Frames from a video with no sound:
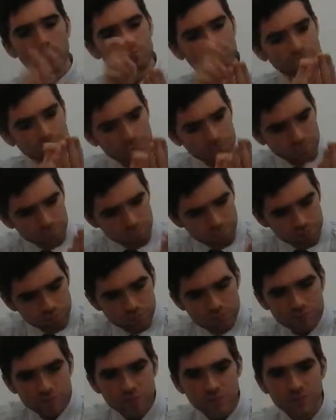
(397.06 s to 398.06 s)
get it
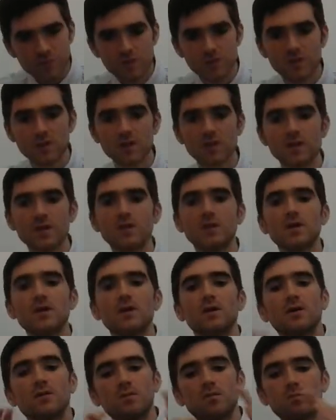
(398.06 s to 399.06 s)
agreed by the
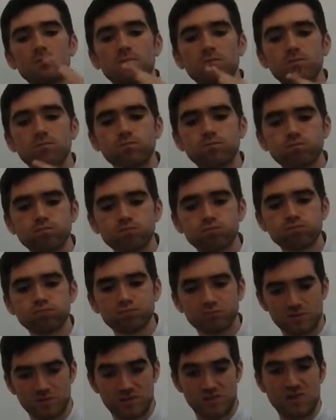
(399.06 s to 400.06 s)
claimant's
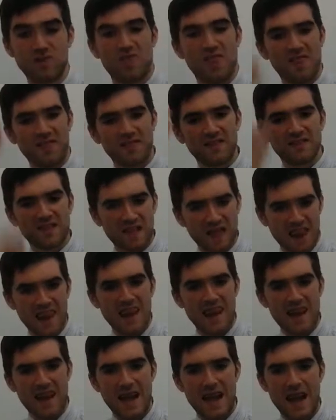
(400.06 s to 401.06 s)
solicitors and
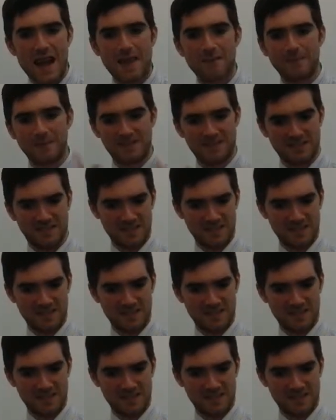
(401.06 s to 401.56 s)
the court.